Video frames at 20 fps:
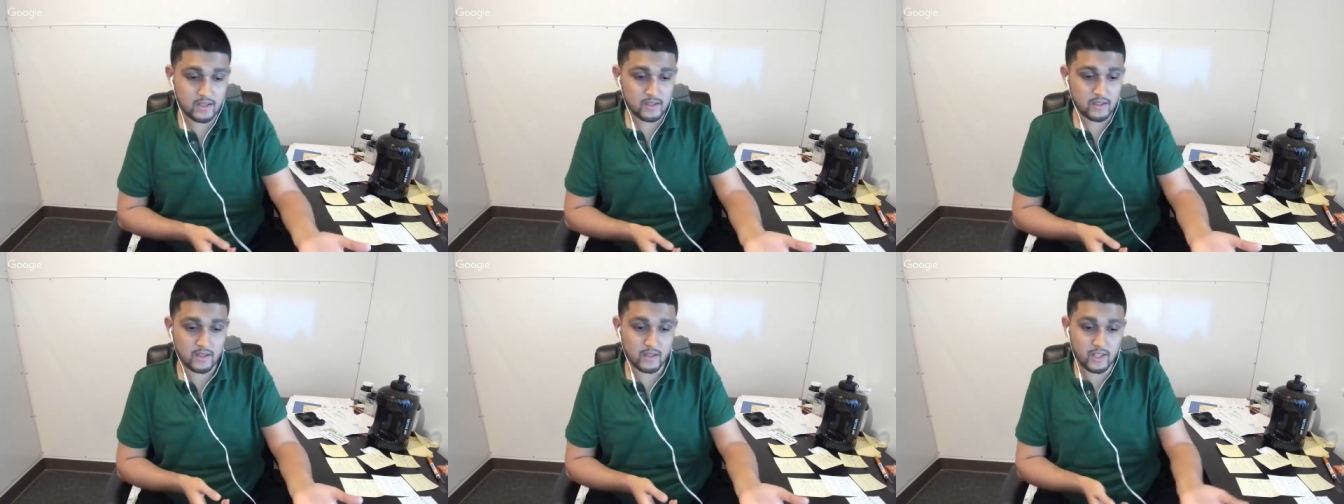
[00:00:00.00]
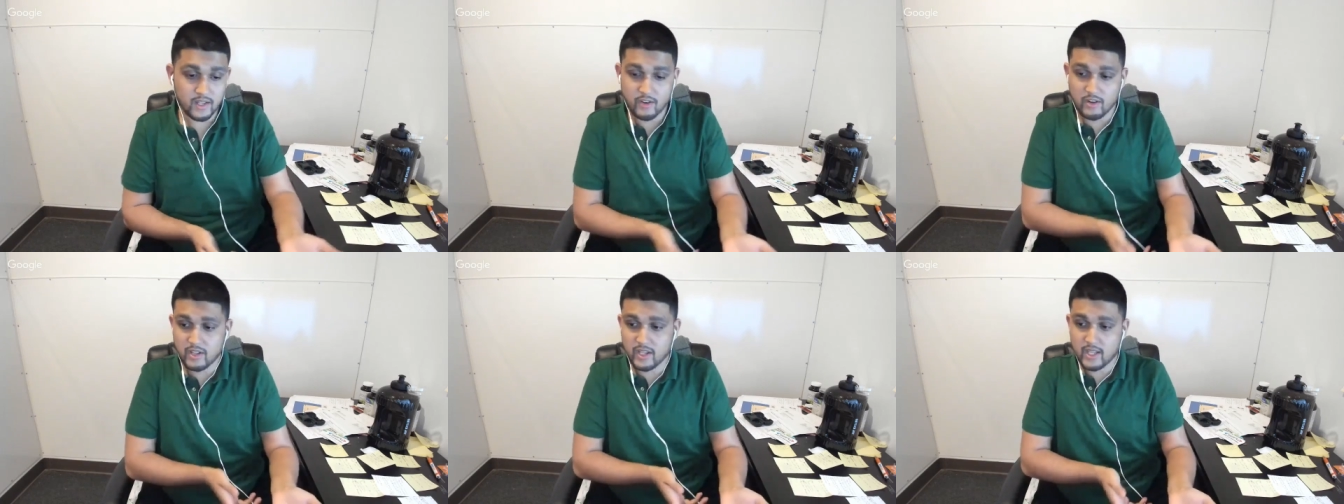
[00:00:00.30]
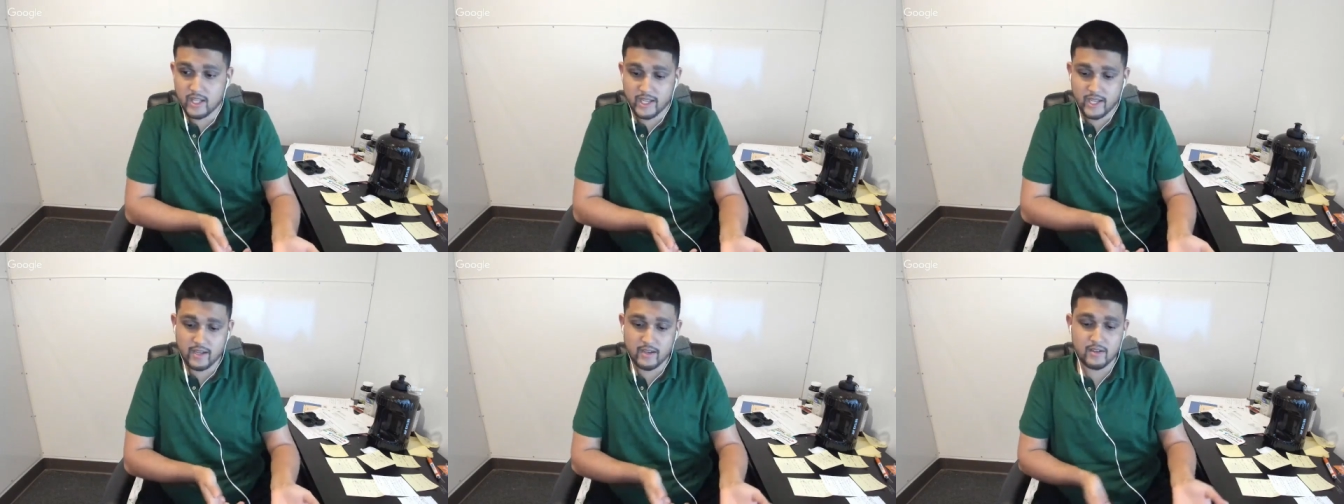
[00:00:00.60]
literally,
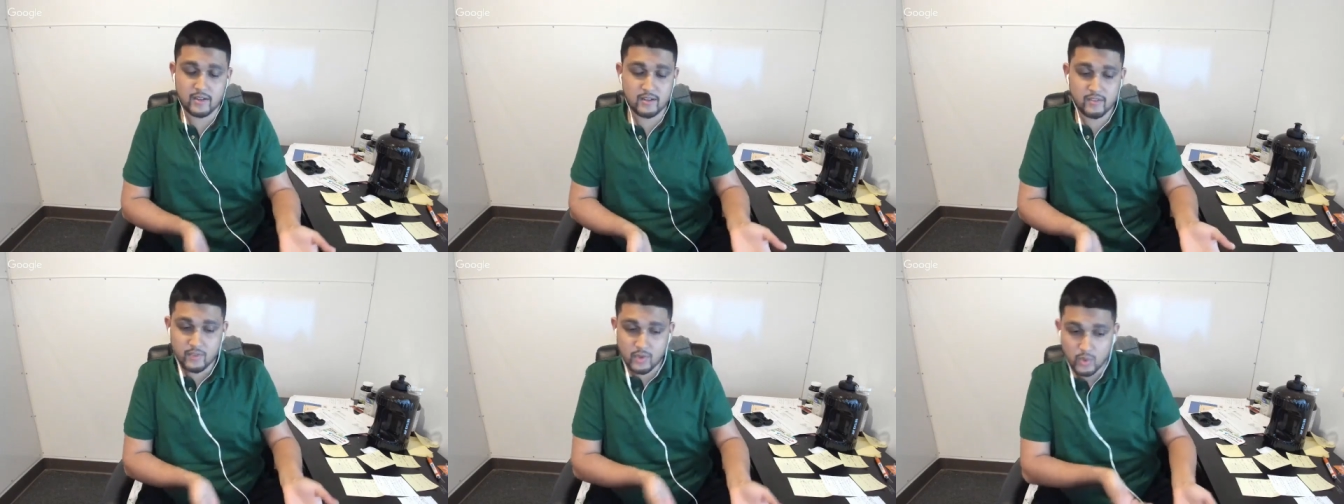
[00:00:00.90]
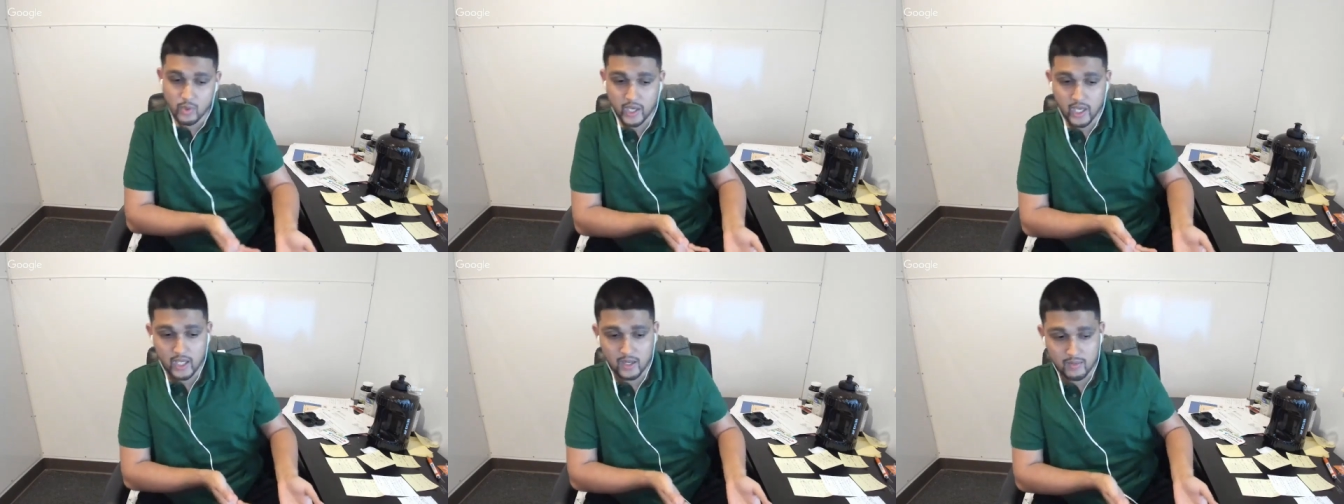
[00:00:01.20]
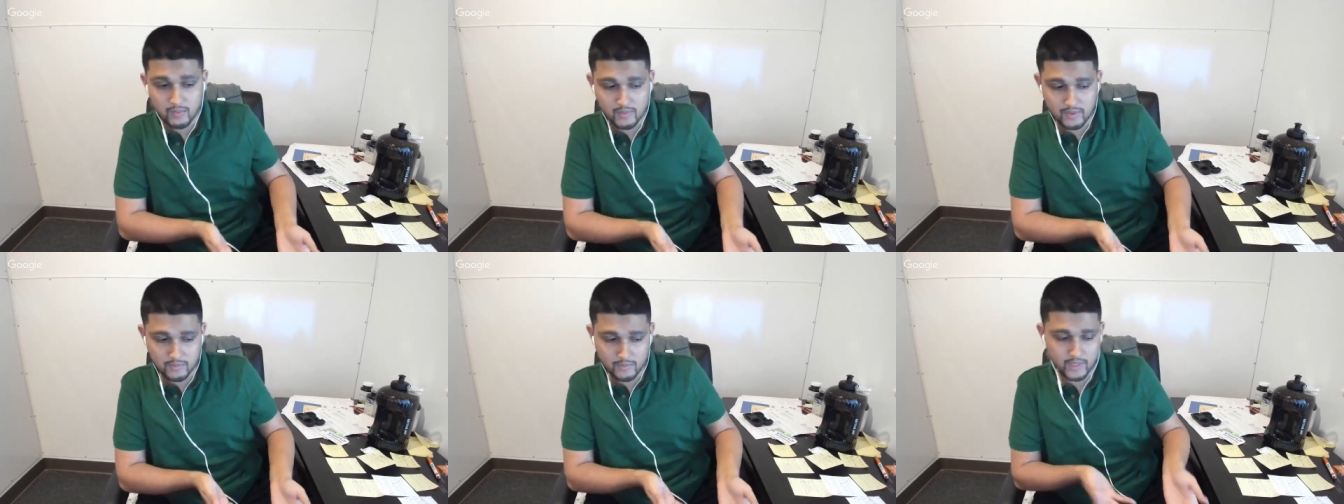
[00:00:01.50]
like, I could have
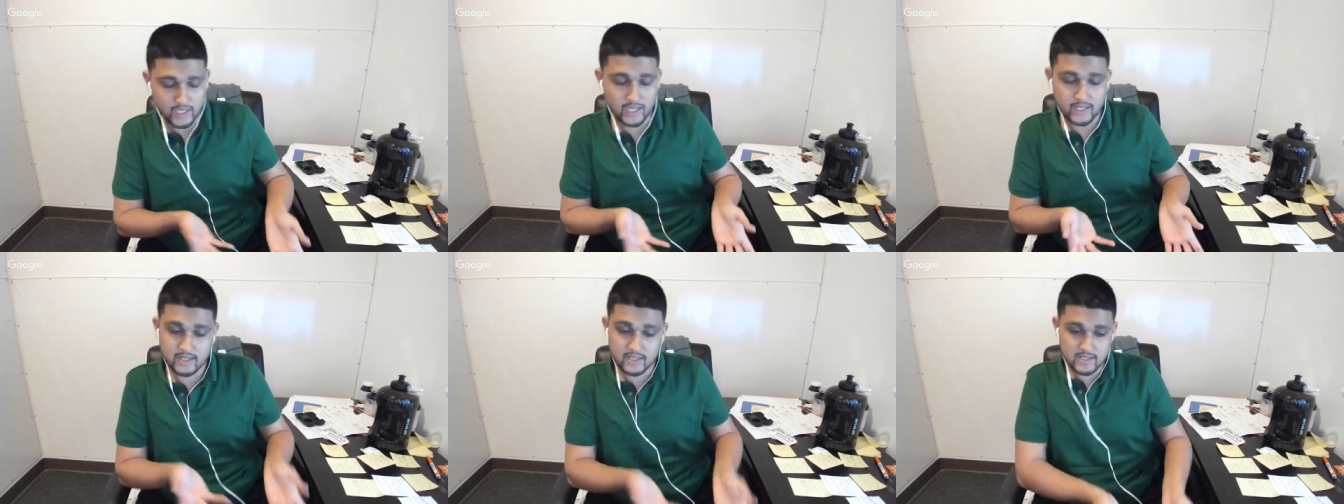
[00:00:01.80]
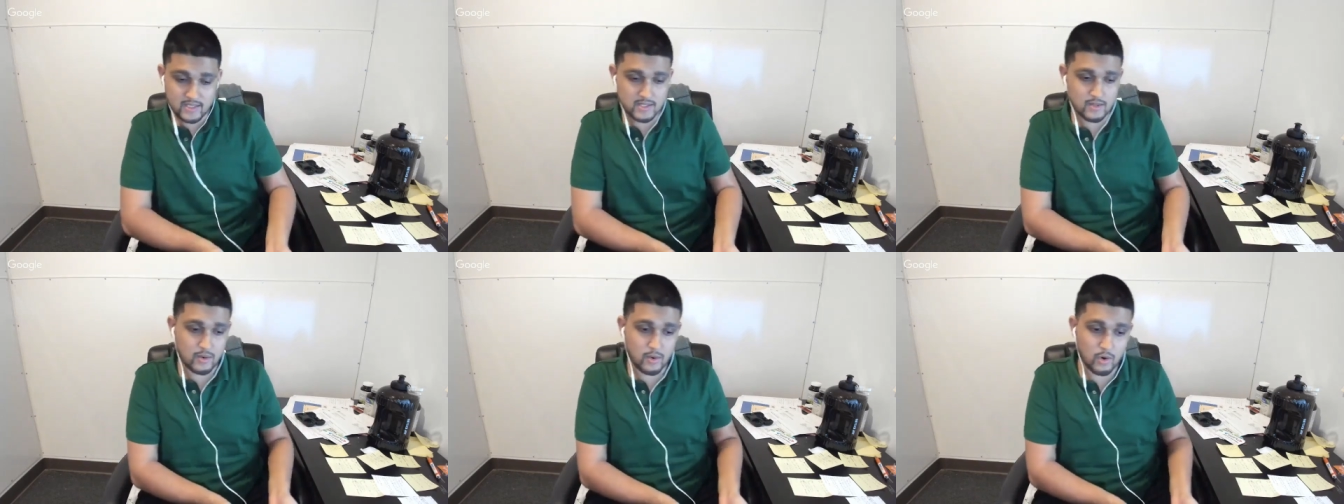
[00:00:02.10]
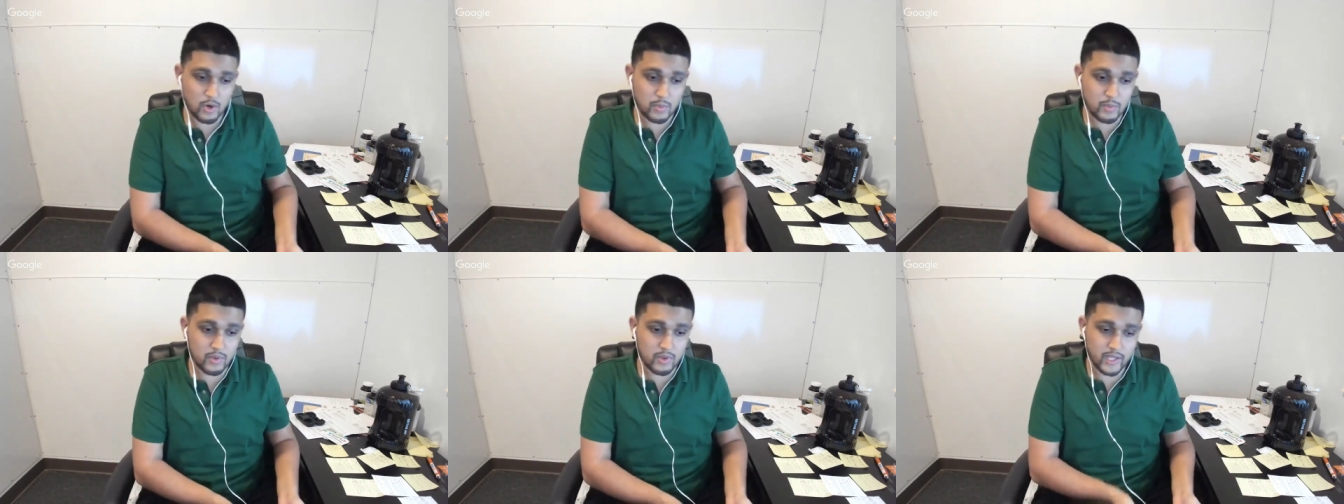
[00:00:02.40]
quit, like, this is
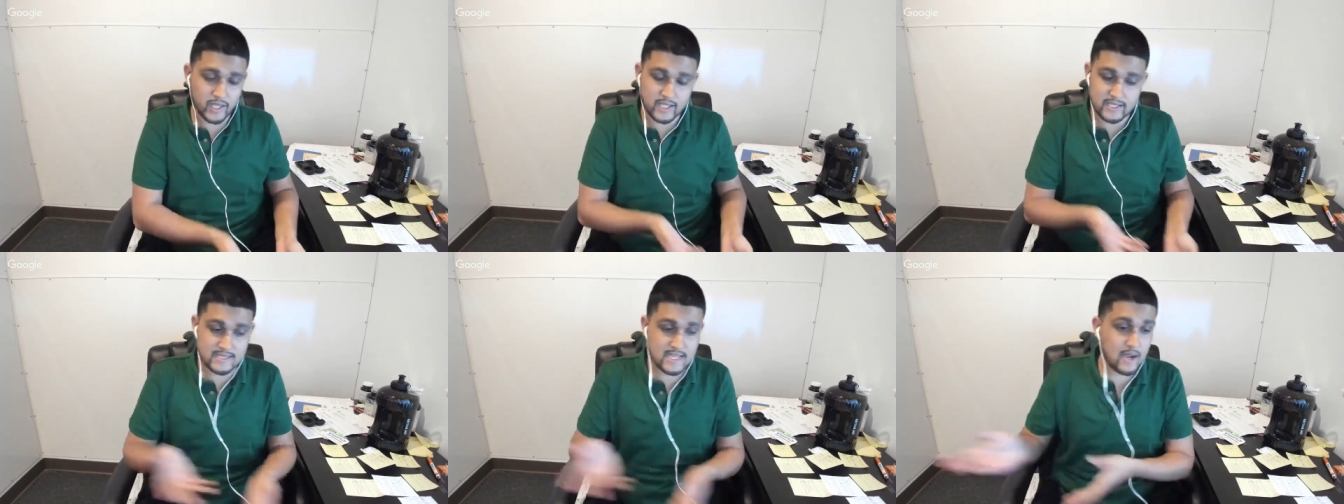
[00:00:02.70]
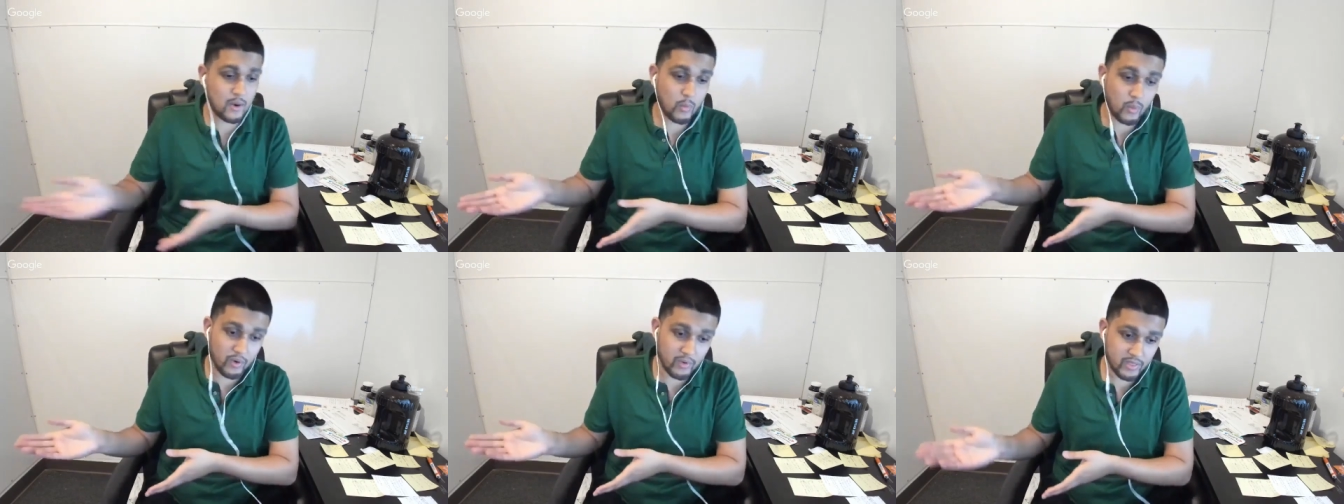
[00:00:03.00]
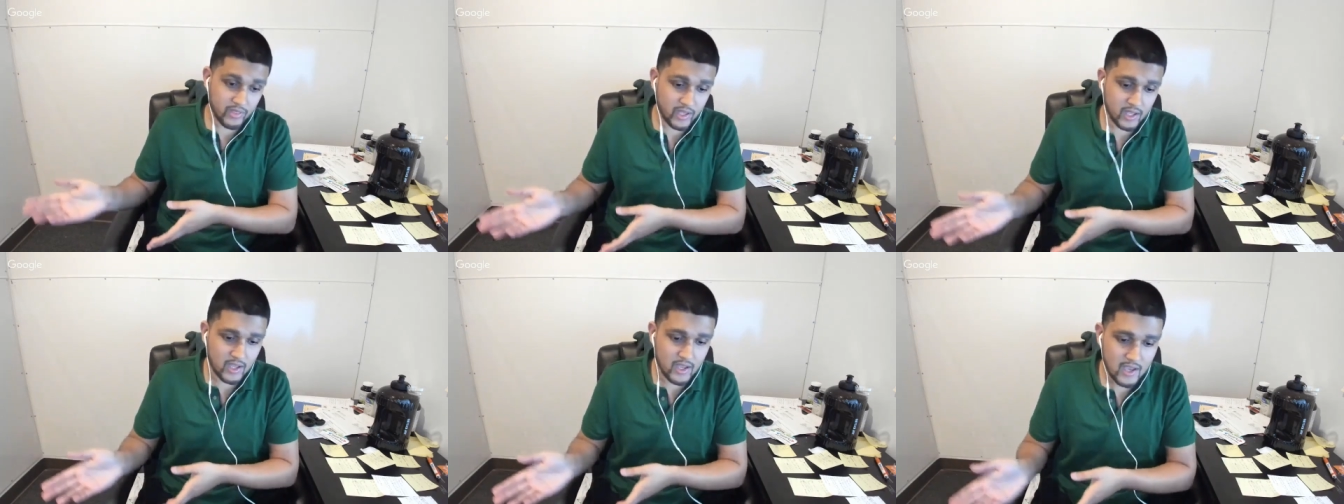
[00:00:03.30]
horrible, like, it's not worth
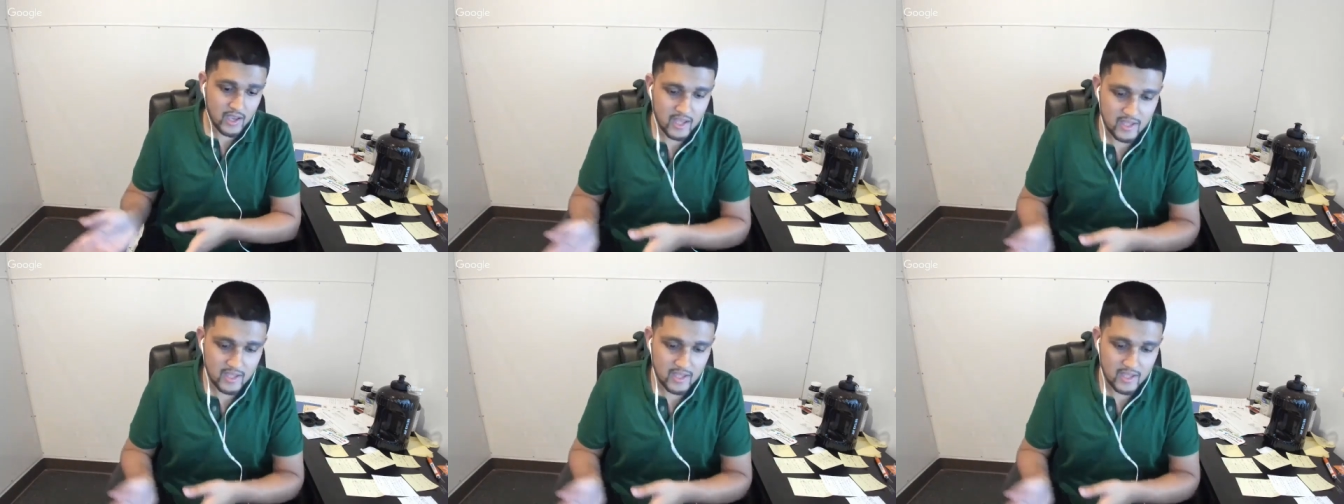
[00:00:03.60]
it,